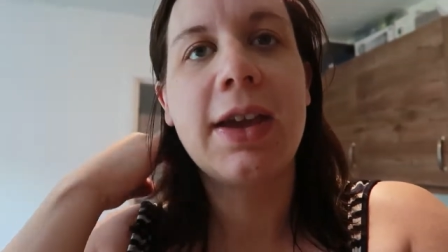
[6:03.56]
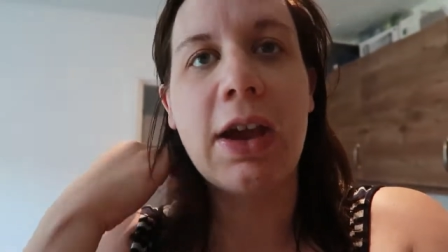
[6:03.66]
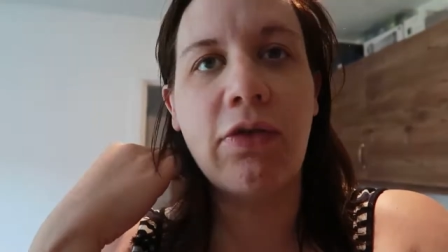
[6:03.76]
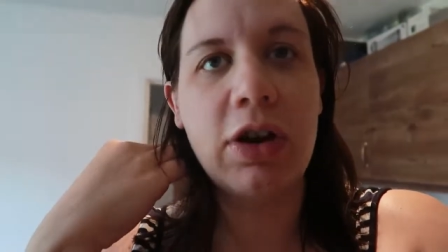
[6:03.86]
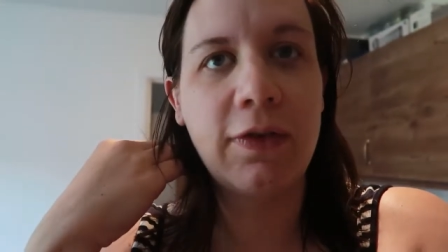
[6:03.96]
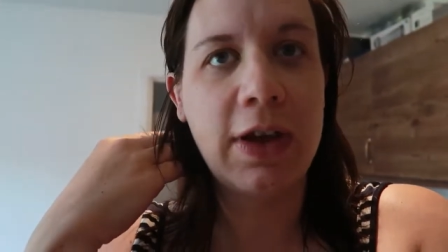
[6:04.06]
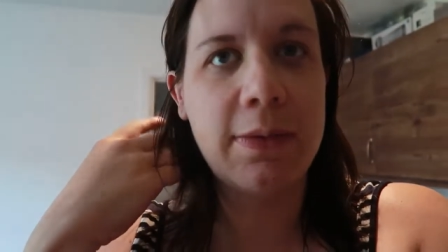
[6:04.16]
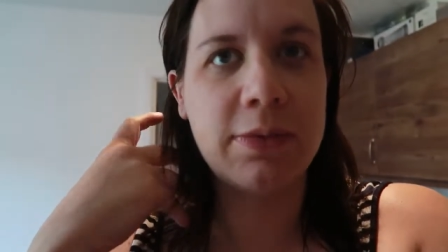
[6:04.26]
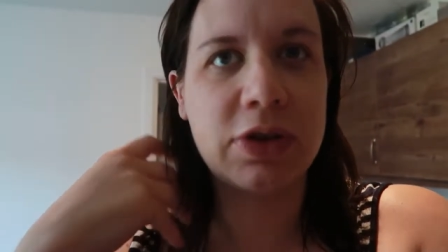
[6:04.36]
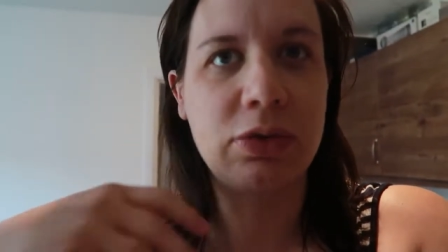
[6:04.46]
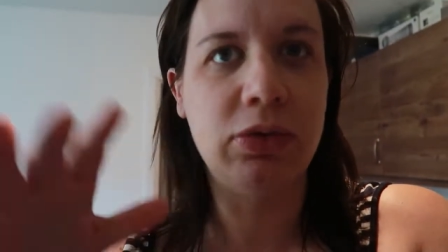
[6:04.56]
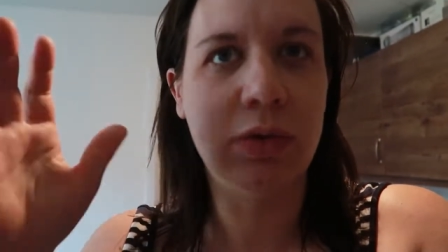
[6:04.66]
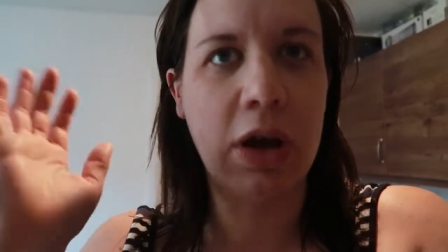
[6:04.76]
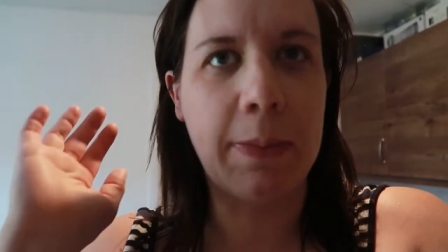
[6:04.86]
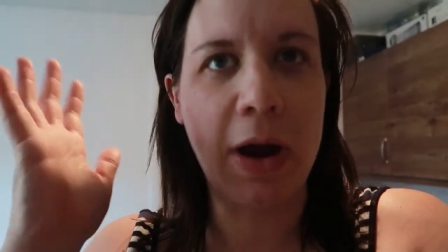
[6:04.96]
get rid of it
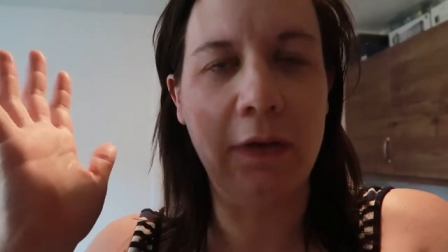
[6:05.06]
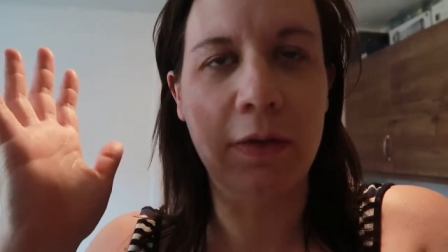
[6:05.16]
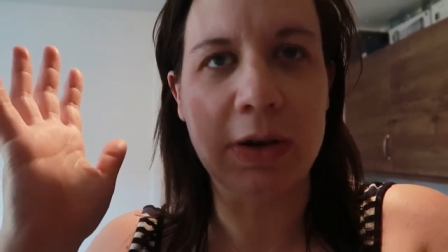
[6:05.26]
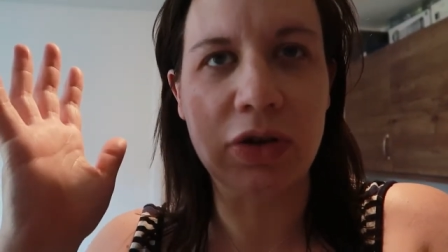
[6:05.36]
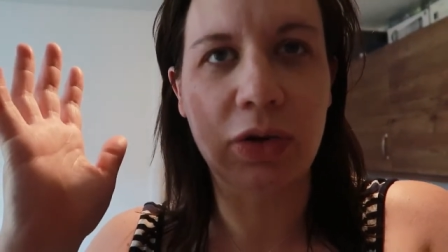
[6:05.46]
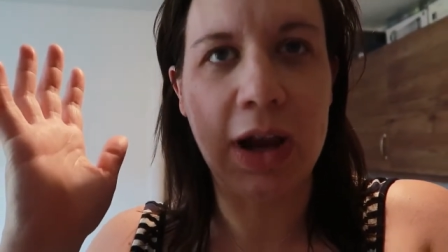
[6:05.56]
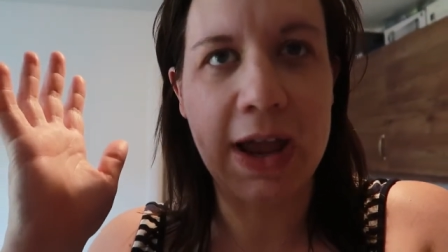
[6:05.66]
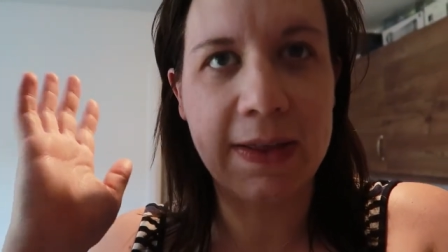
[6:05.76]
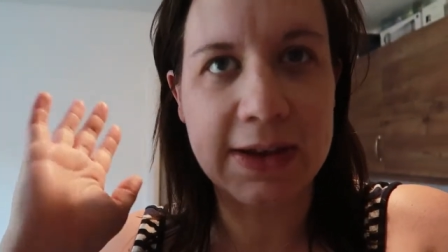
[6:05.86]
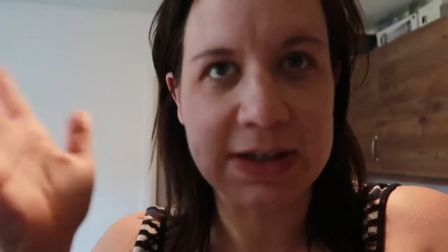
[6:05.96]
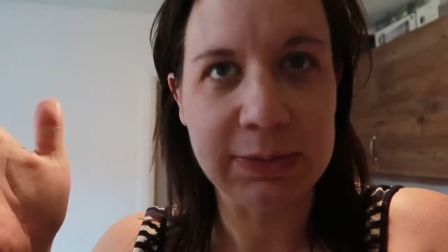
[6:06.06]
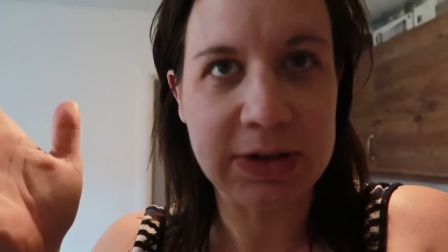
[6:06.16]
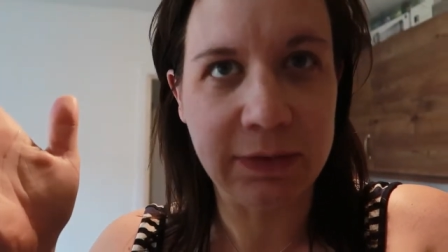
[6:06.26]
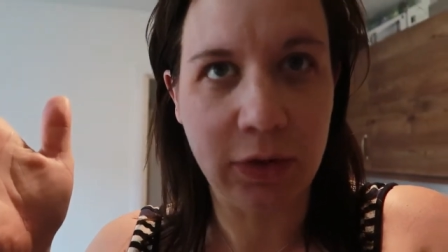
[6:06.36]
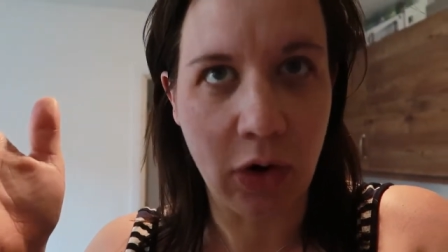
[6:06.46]
so apart from a sore head that seems
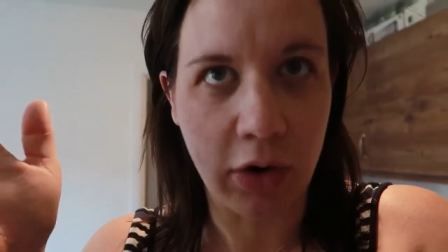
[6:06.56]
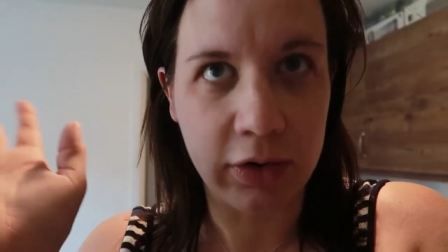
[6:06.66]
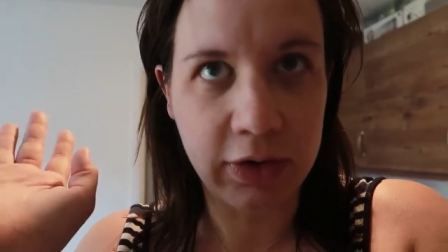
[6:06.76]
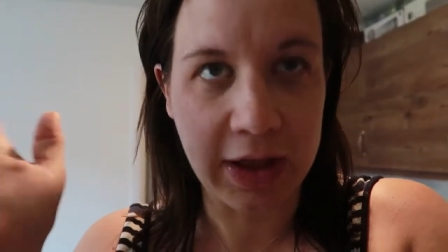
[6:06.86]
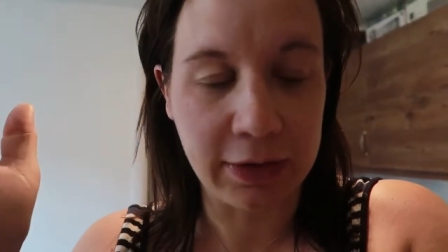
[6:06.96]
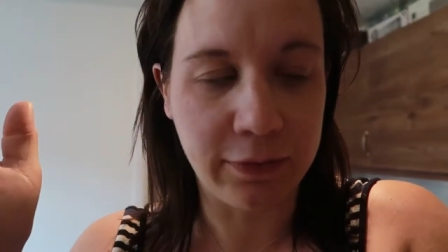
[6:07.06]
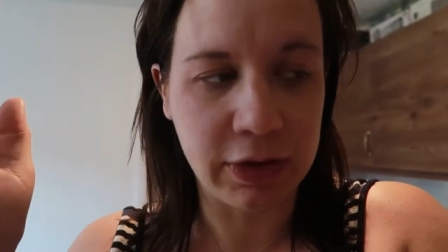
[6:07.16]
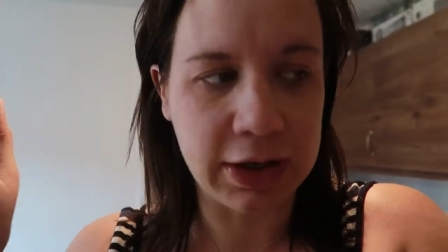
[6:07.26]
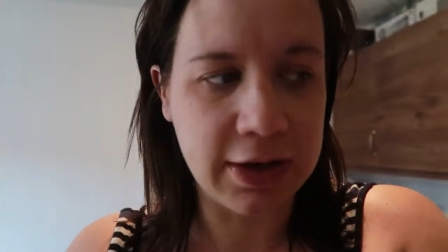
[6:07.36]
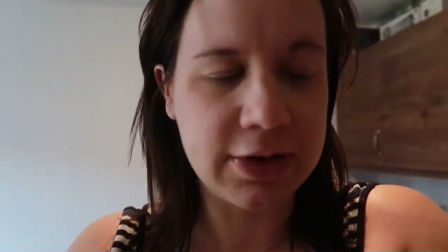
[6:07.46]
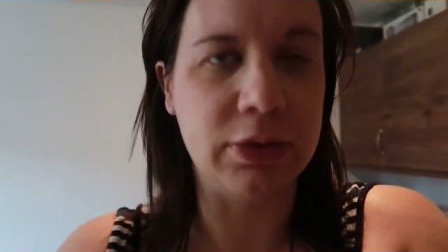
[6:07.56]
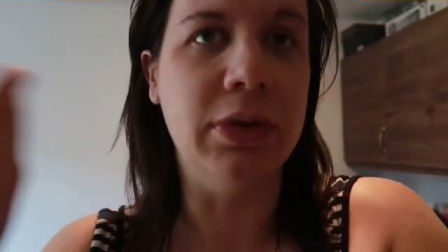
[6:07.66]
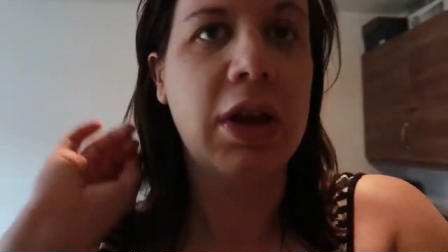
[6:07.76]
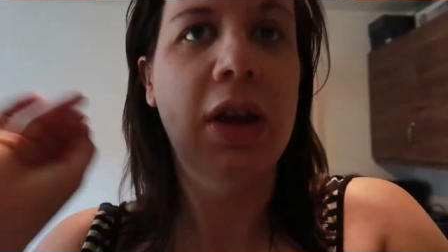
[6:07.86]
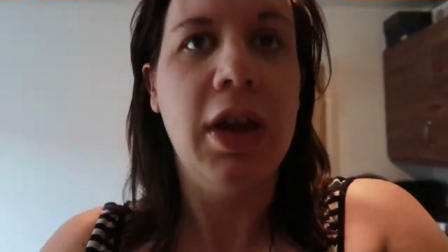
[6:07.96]
to have gone thankfully so
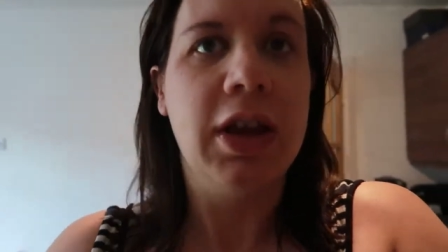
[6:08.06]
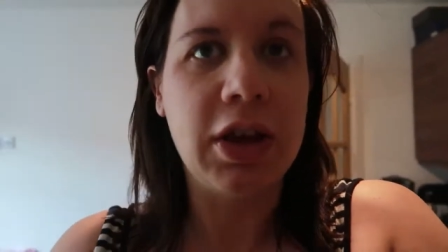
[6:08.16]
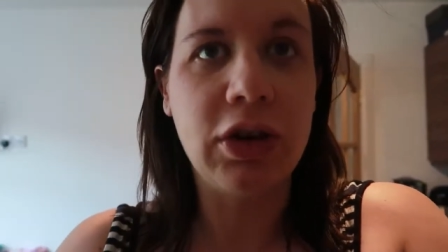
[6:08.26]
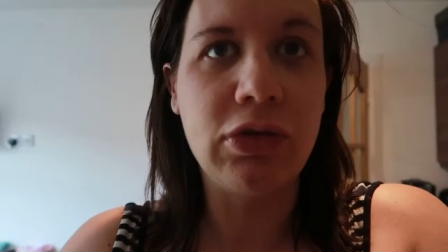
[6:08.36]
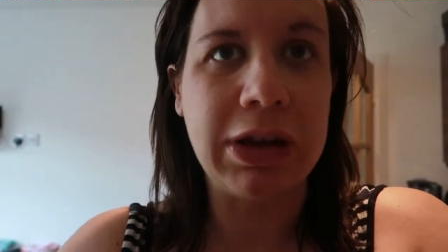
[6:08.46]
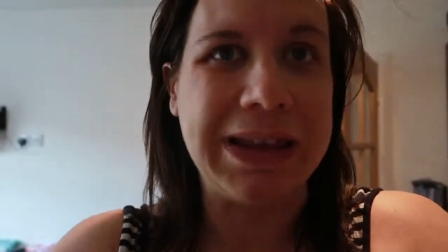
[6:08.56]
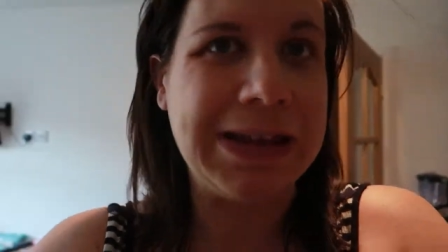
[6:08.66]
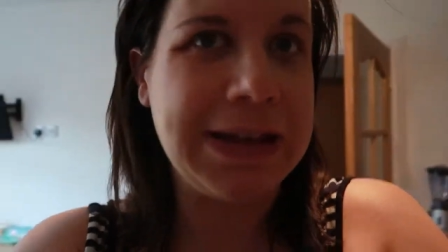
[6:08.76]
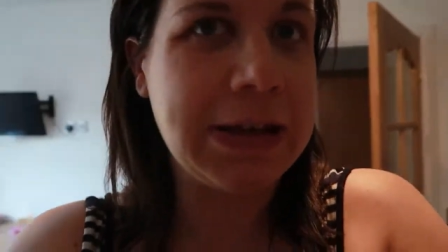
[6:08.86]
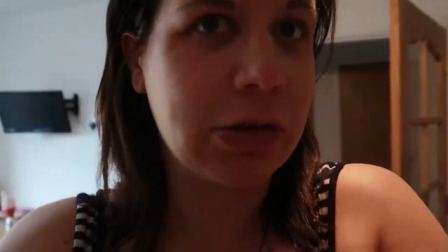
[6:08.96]
gonna go get the tea